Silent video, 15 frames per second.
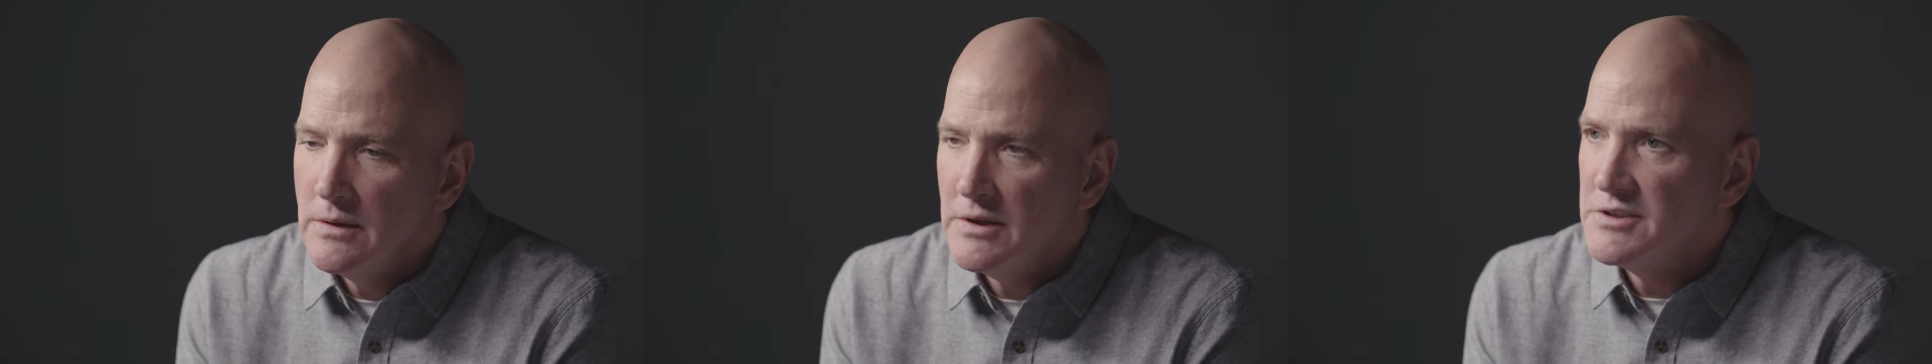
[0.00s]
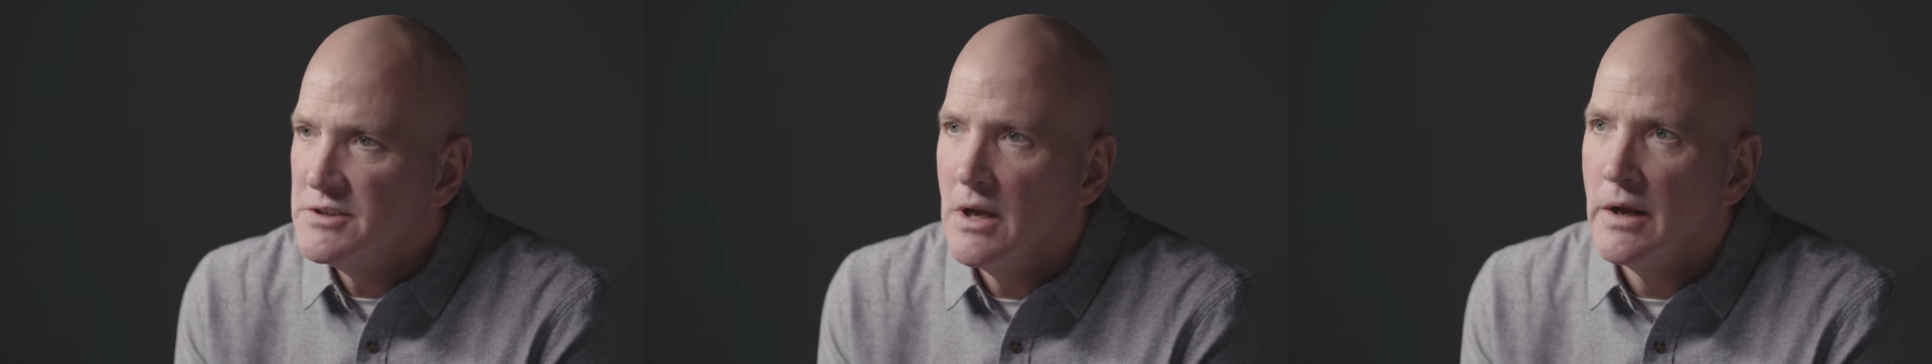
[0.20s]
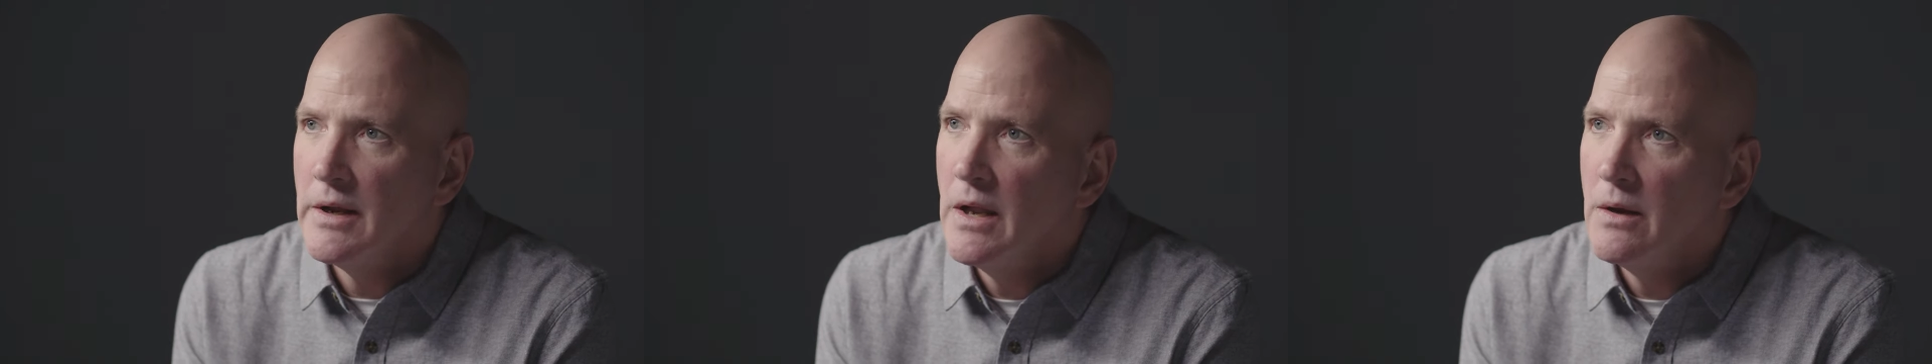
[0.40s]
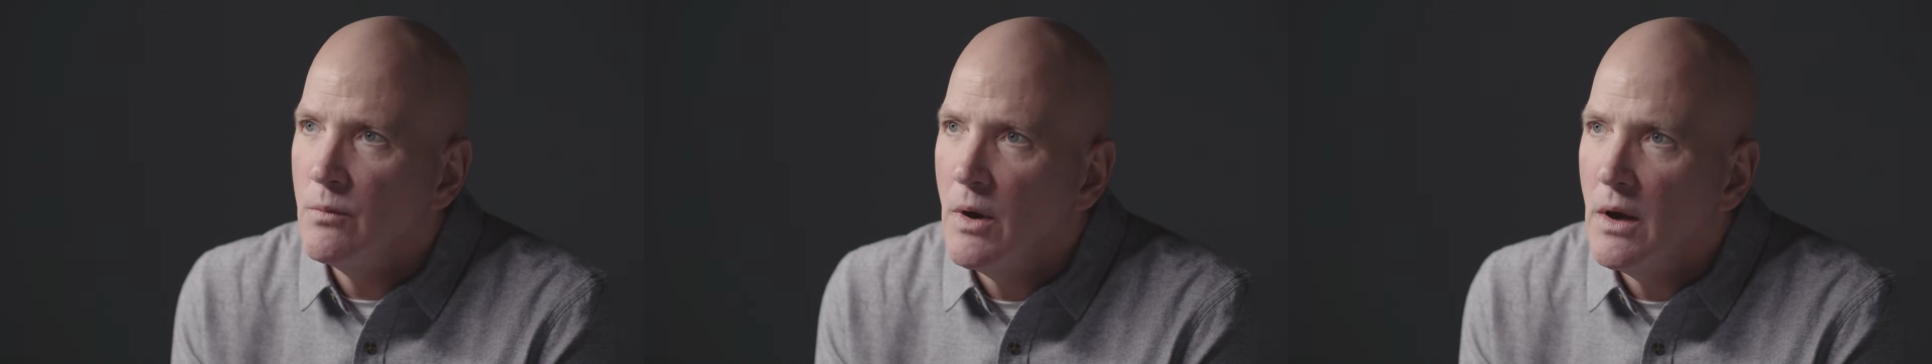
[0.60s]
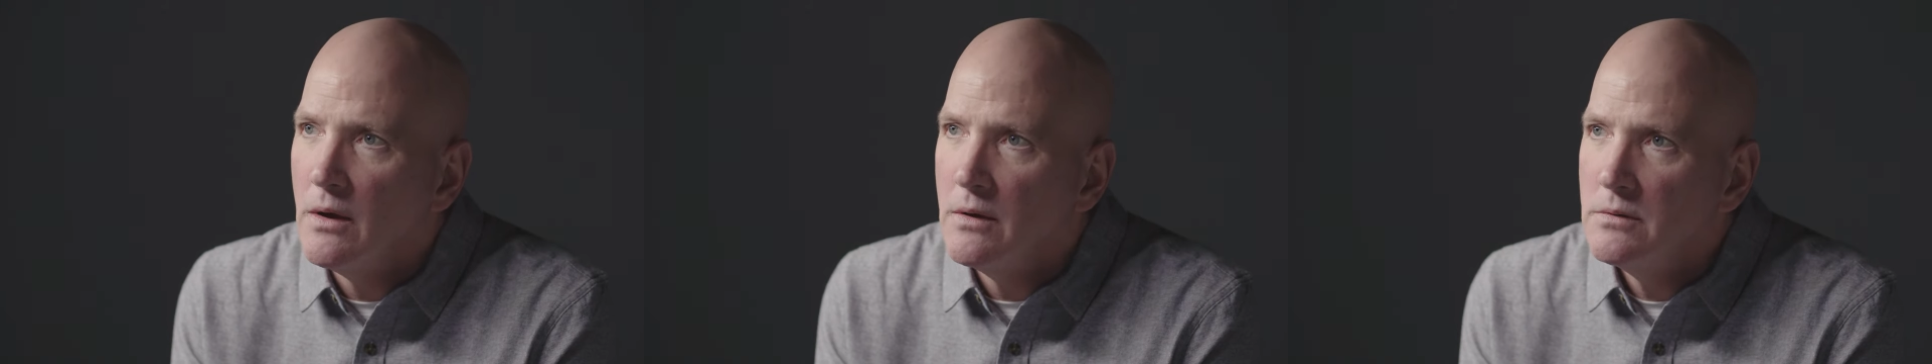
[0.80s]
does not
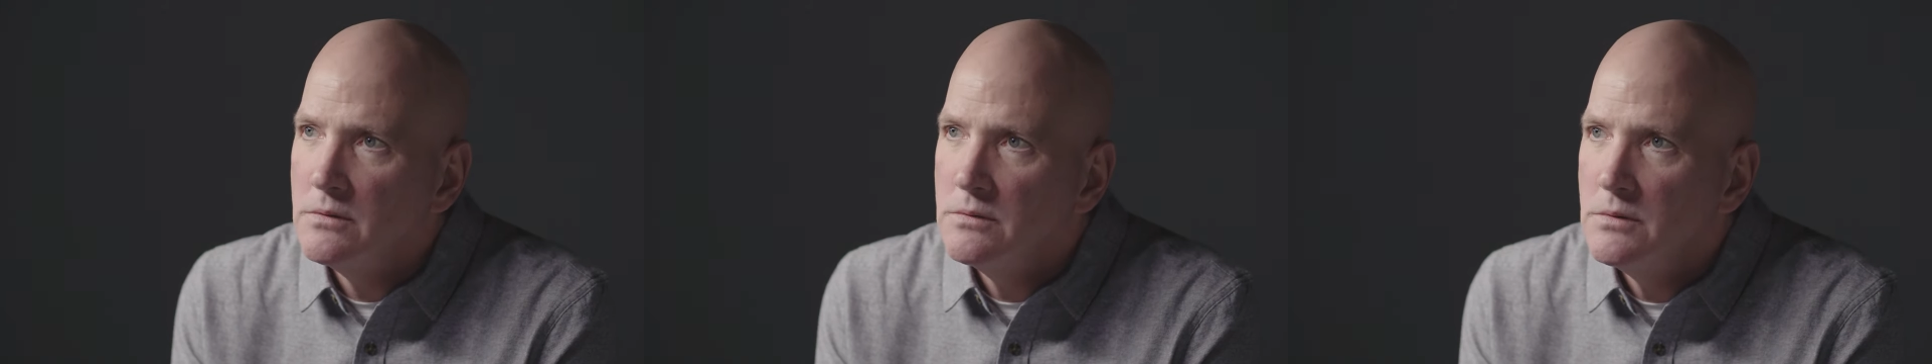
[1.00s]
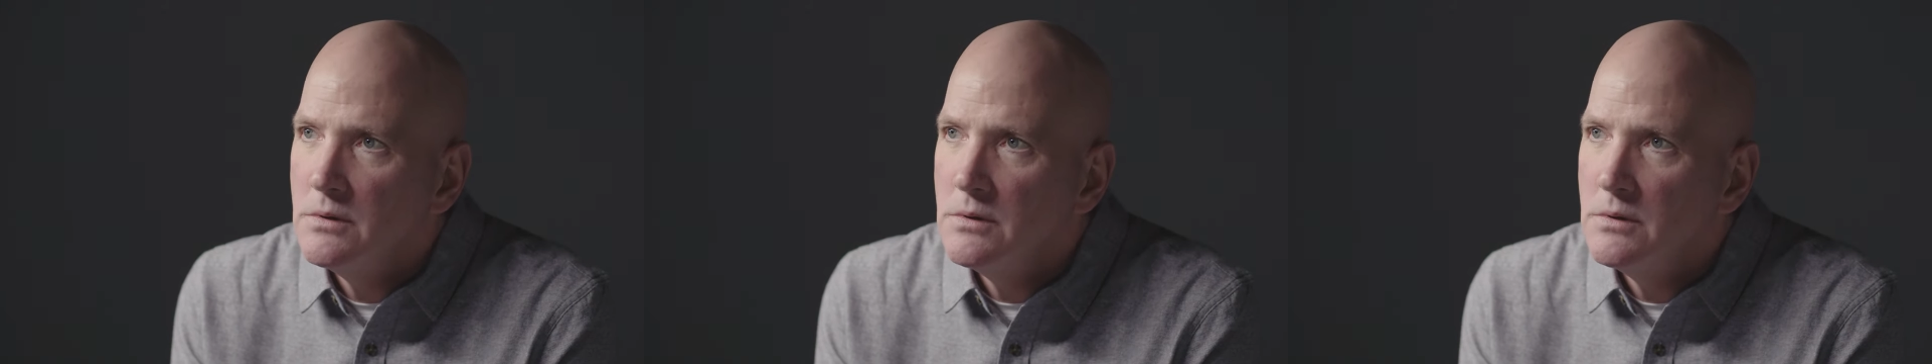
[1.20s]
end well.